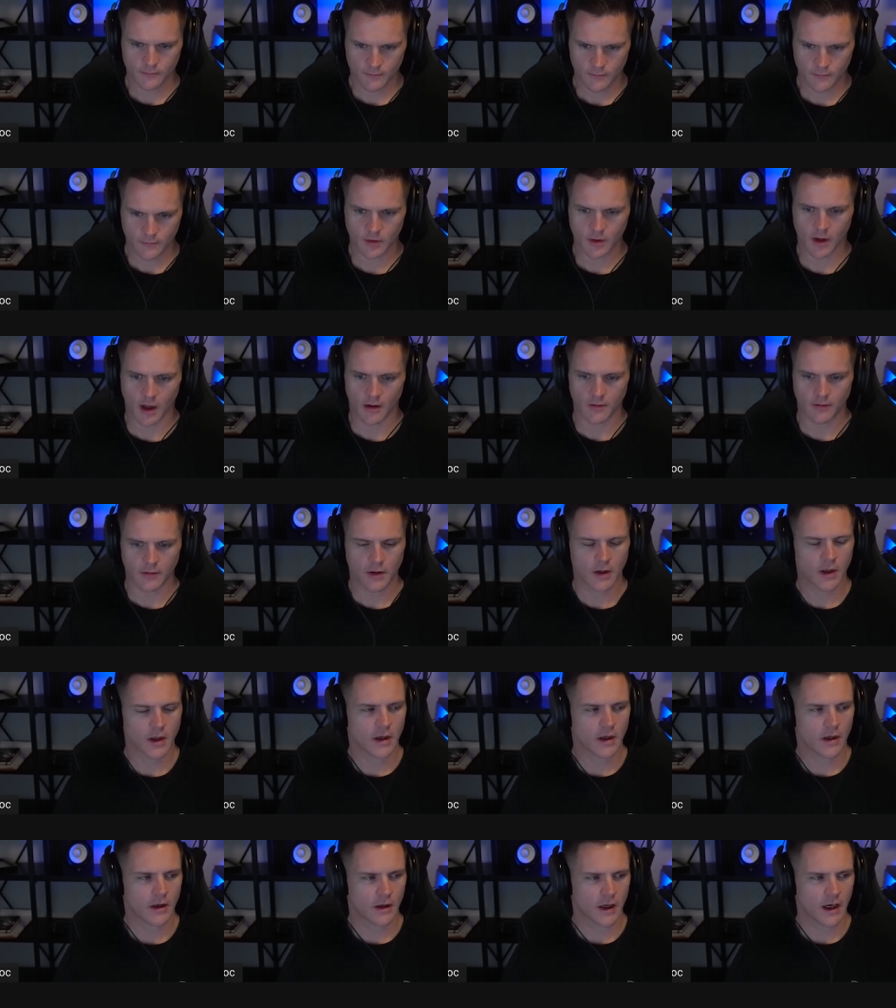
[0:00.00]
Okay.
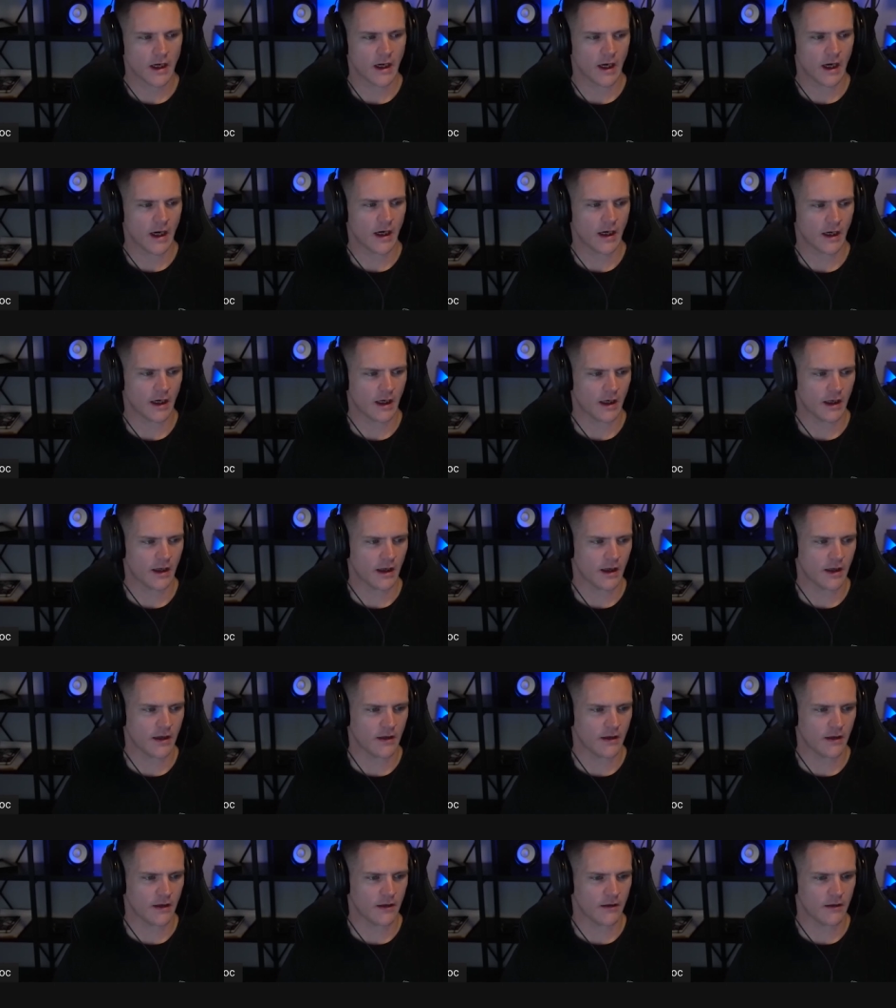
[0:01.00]
And and
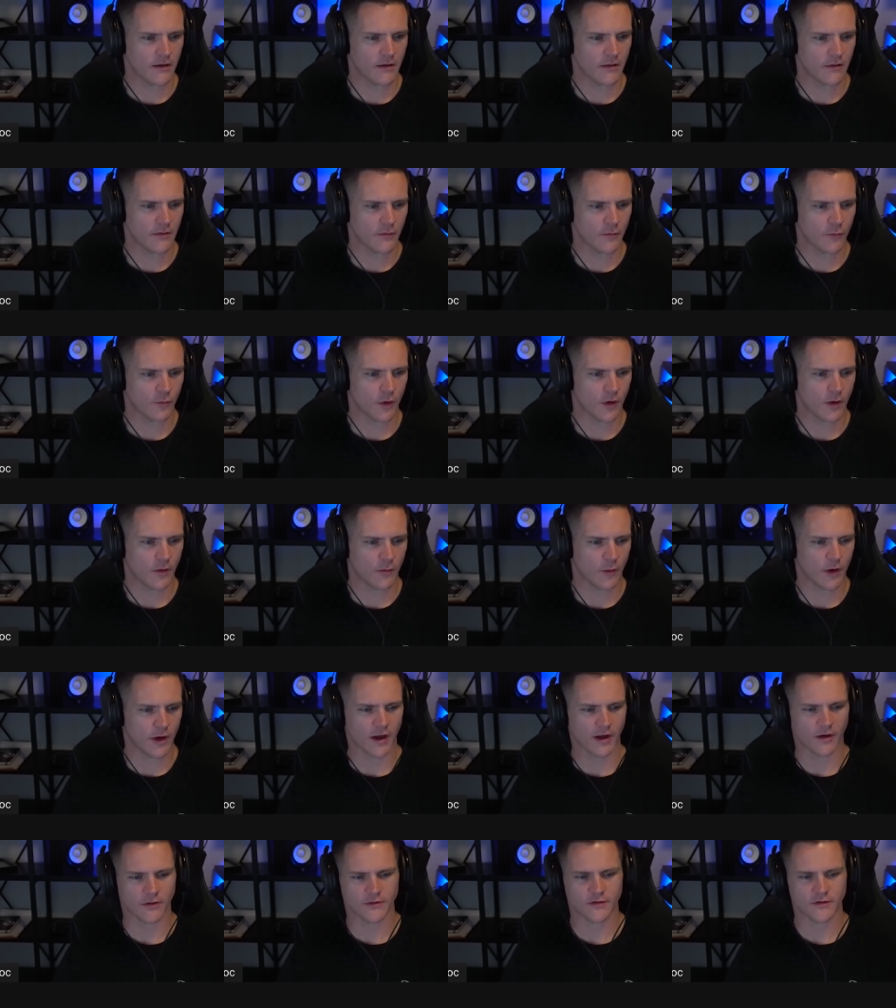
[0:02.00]
and
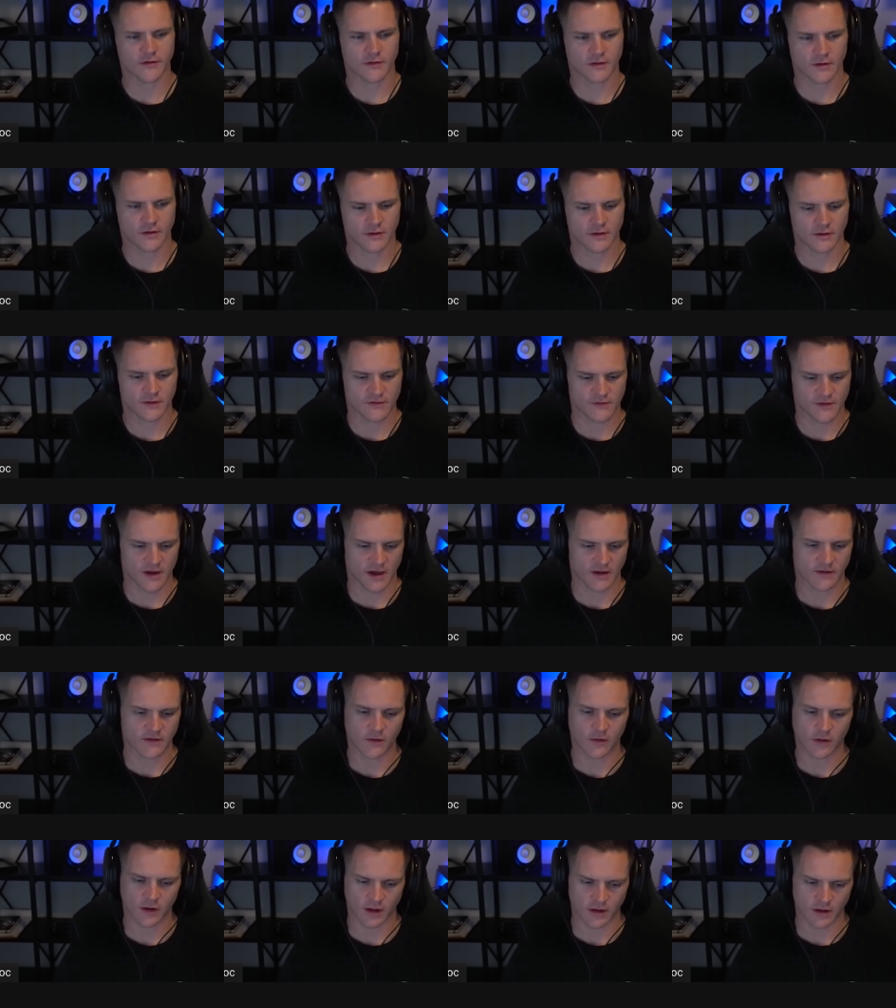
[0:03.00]
what else does that
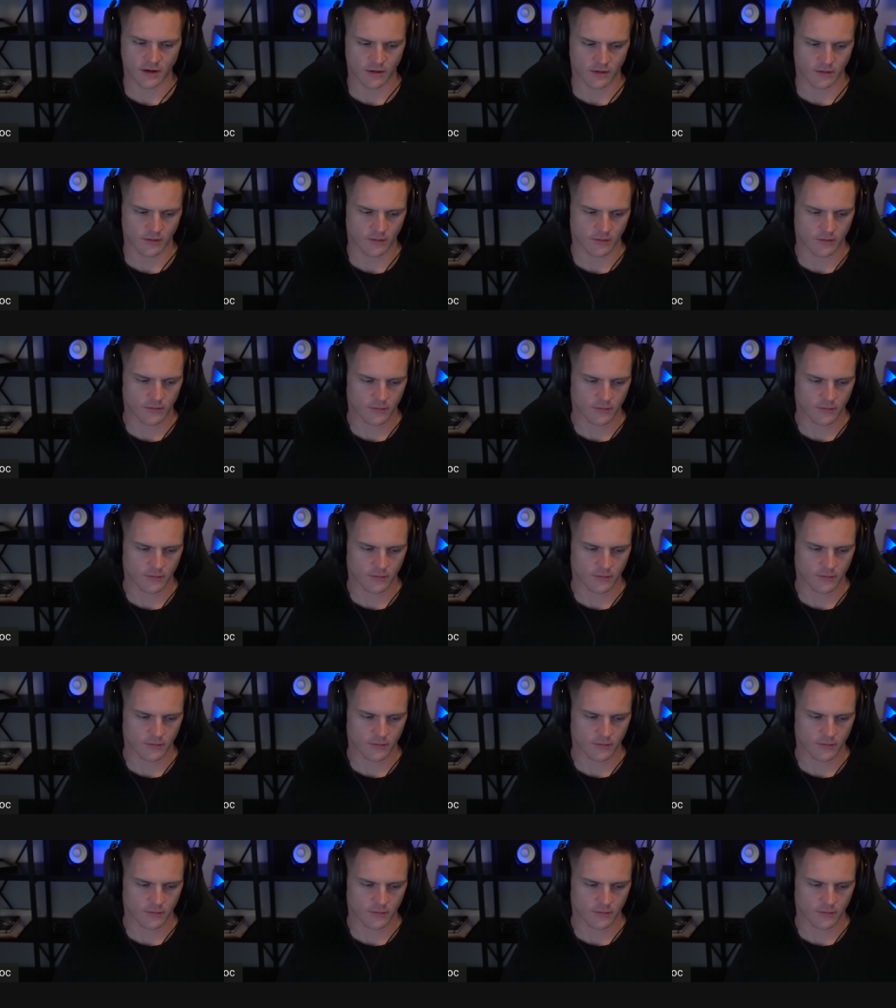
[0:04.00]
token do?